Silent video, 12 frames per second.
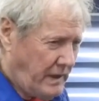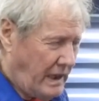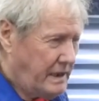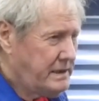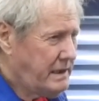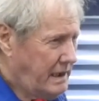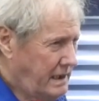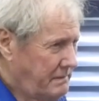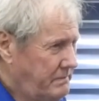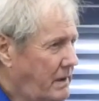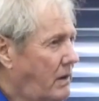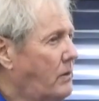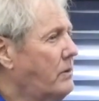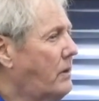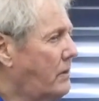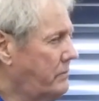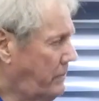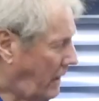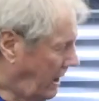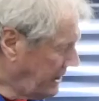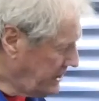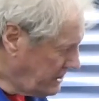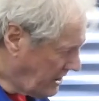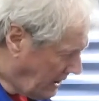And yet, I
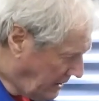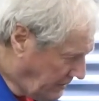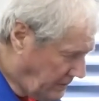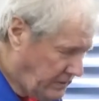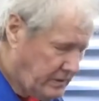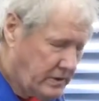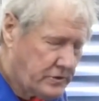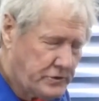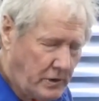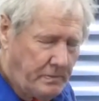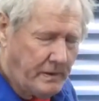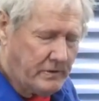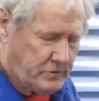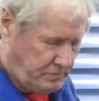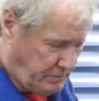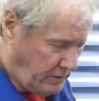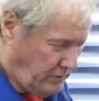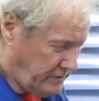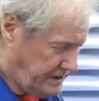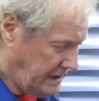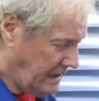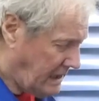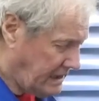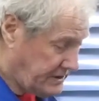know the super sporty
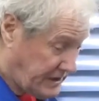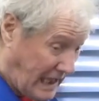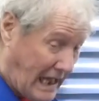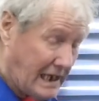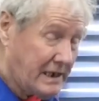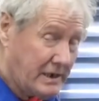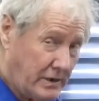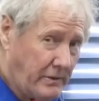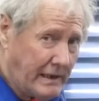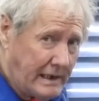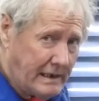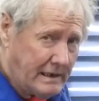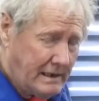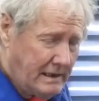guys can do it.